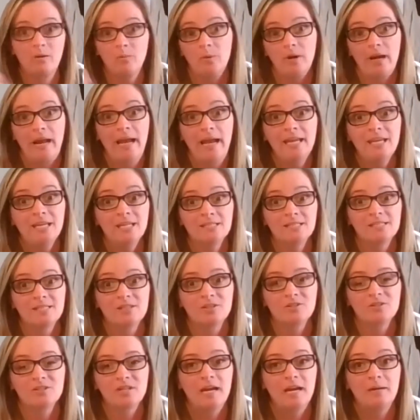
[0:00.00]
I
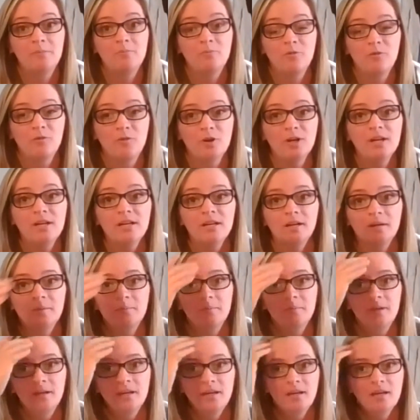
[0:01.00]
consider time
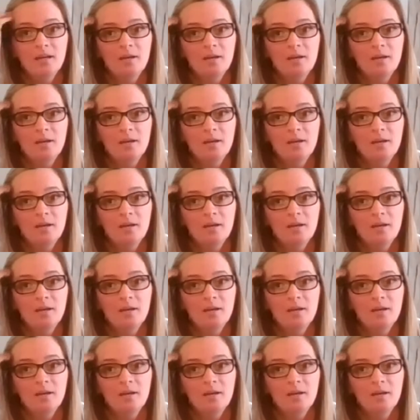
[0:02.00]
freedom.